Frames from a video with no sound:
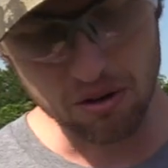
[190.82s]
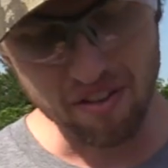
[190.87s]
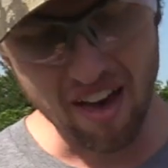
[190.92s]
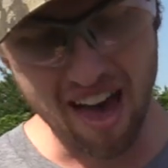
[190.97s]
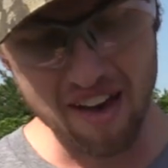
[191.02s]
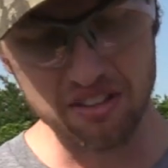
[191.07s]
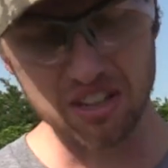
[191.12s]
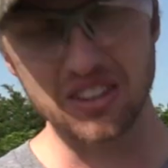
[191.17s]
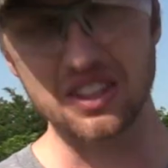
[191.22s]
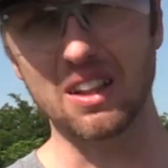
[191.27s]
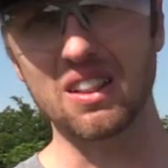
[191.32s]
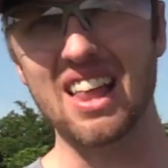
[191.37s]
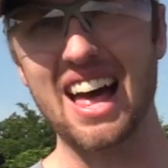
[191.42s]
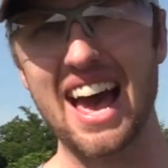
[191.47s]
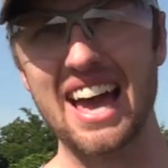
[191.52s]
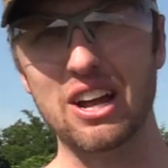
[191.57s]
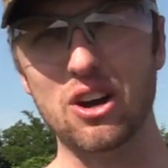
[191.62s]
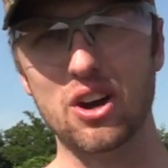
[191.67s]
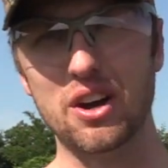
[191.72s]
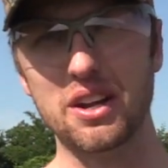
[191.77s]
if having the
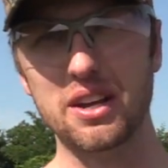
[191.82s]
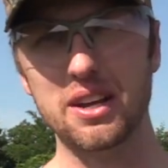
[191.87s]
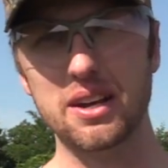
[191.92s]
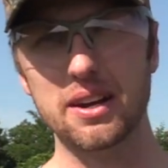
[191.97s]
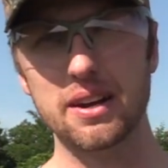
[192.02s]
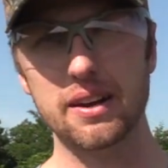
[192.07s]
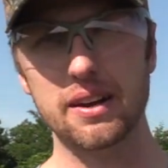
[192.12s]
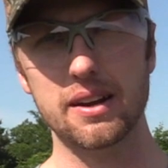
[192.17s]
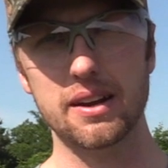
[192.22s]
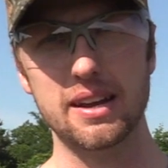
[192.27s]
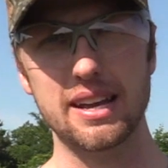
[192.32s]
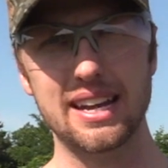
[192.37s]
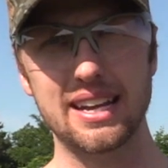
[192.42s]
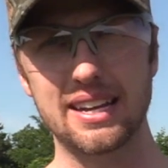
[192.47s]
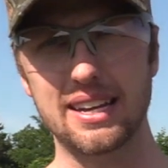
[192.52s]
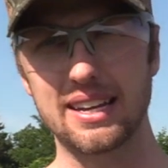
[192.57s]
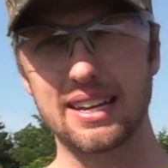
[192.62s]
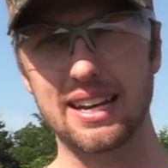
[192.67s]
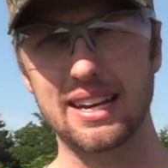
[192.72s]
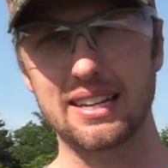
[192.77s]
light on here
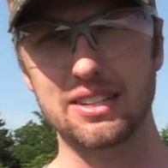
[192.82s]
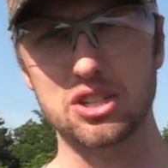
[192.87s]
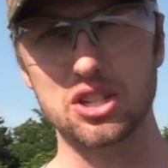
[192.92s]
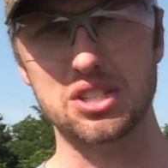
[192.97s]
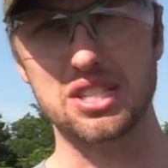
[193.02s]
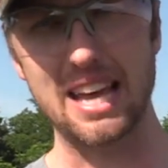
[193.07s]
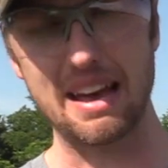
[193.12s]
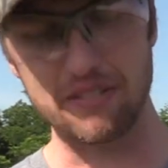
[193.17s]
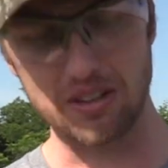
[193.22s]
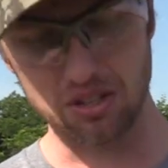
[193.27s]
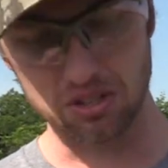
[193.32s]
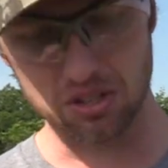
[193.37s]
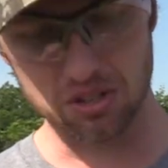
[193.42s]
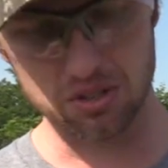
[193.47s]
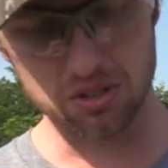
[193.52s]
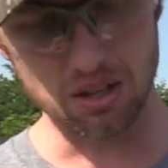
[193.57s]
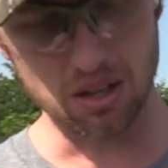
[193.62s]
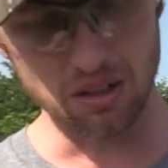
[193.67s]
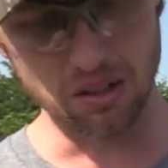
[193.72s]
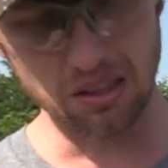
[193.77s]
and just having
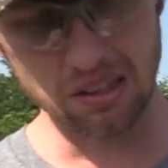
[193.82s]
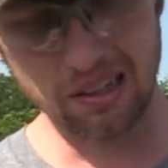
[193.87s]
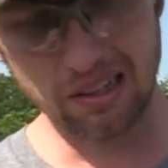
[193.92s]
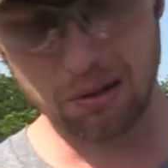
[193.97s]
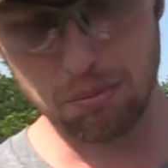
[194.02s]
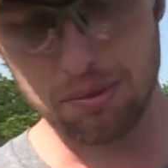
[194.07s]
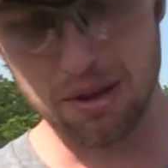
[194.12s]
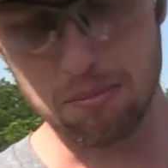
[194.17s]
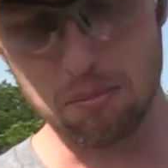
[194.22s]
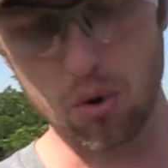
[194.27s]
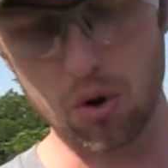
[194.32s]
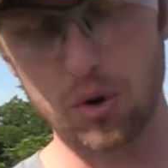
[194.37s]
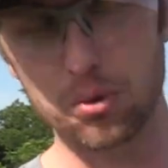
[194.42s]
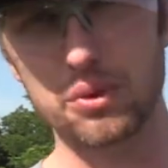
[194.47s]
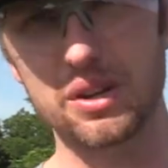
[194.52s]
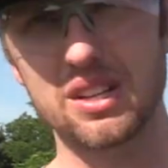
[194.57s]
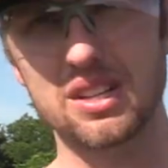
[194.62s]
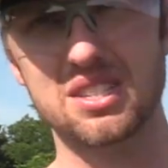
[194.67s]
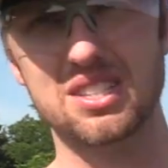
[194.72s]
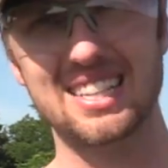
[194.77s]
a little bit more
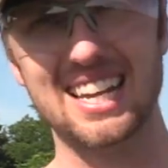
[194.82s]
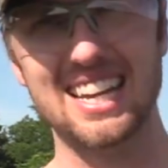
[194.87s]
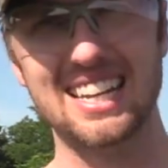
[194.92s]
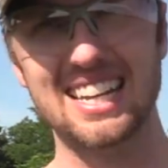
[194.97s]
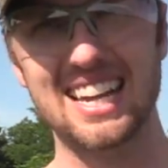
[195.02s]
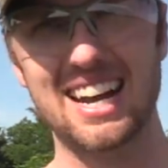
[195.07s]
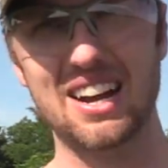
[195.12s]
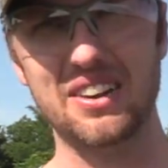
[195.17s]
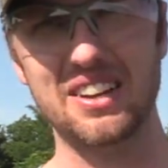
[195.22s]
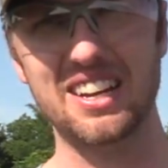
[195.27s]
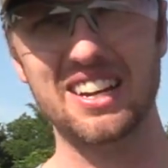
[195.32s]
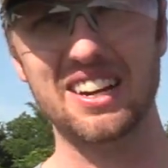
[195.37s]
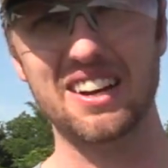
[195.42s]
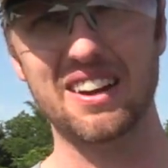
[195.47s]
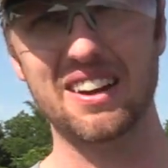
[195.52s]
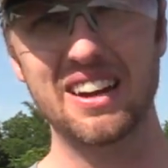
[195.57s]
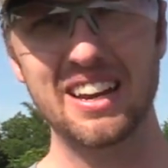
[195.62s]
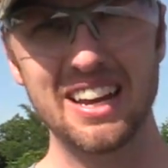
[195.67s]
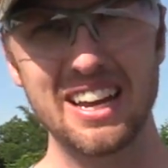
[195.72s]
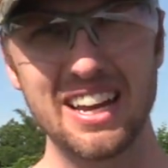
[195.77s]
real estate down
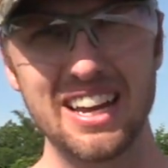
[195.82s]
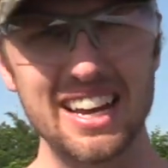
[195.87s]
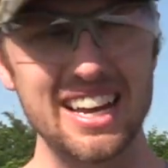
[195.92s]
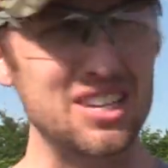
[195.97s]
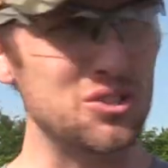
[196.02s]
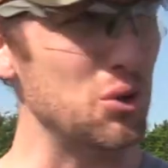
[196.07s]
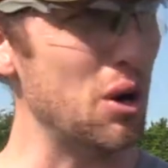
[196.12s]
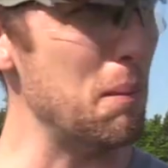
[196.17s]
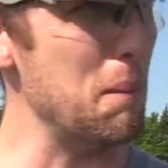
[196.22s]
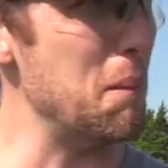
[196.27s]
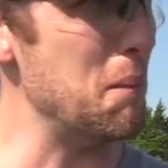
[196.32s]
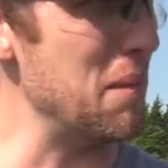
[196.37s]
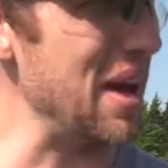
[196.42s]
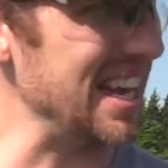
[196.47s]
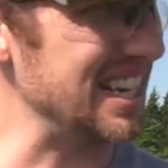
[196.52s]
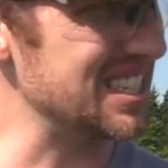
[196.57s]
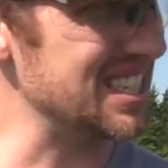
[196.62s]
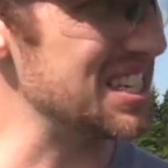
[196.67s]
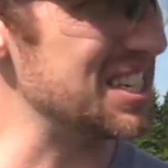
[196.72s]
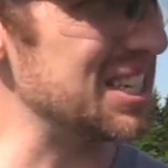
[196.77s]
here is what
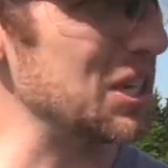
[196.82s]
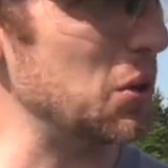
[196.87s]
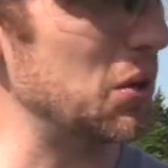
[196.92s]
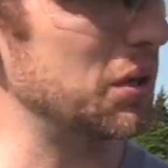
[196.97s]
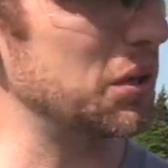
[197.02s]
makes it so